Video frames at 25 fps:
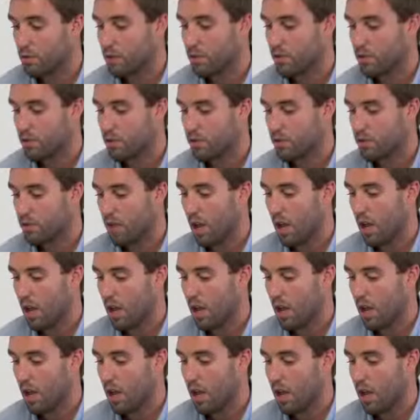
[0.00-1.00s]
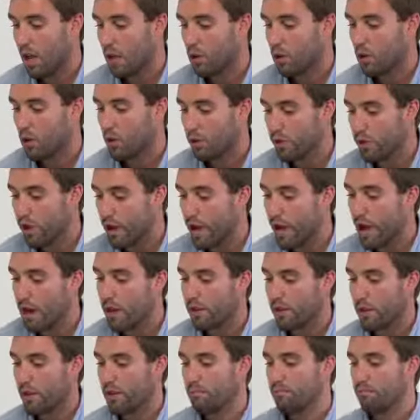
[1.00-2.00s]
was a
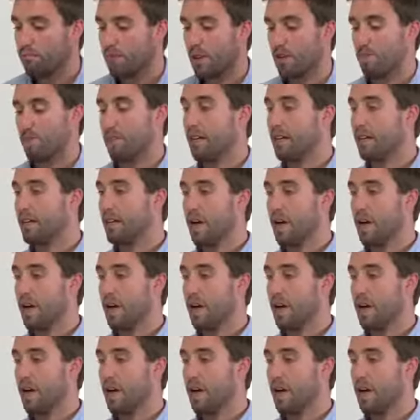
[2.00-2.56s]
courtyard and a big